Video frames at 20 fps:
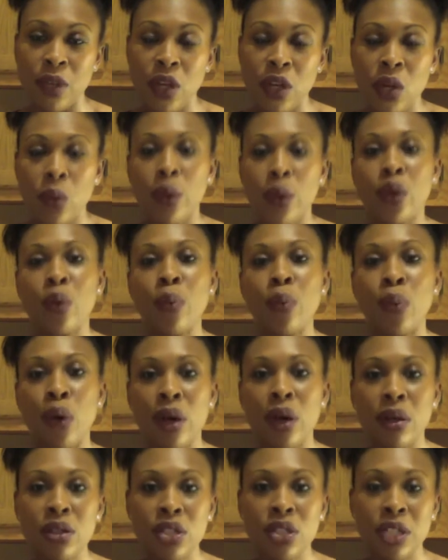When you
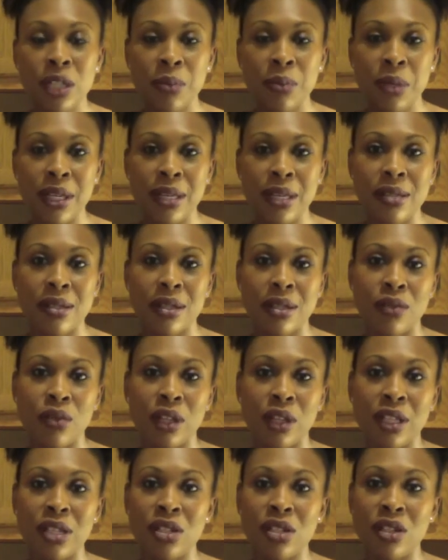boil chickpeas and they're
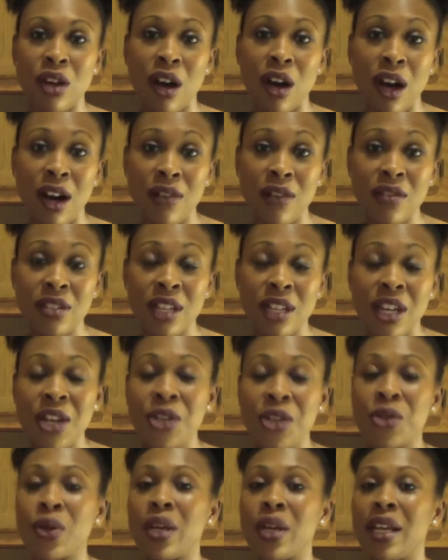really soft,
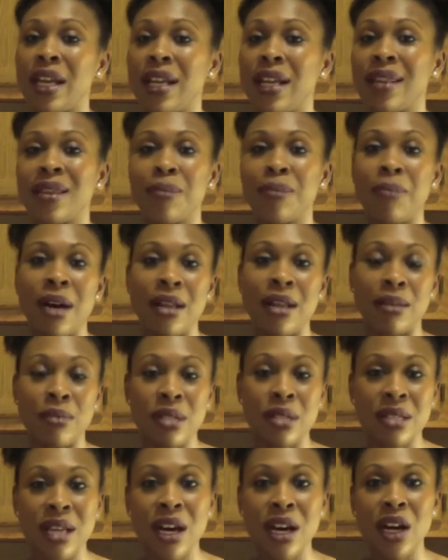you can eat them by
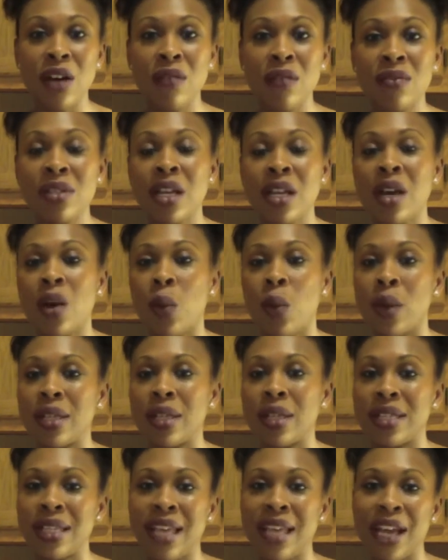themselves.
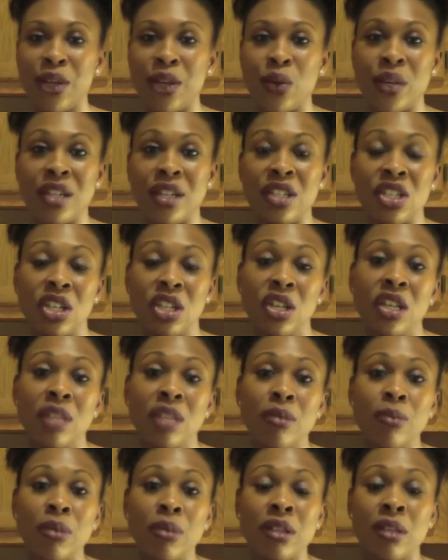Once again, you can chill them
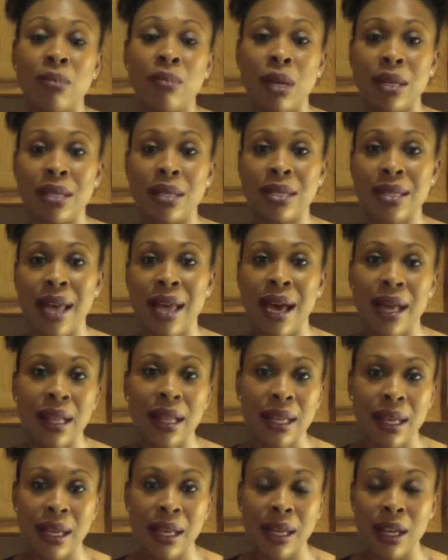and put them on a
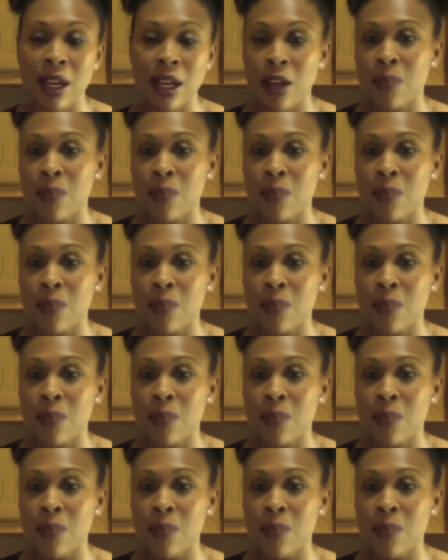salad.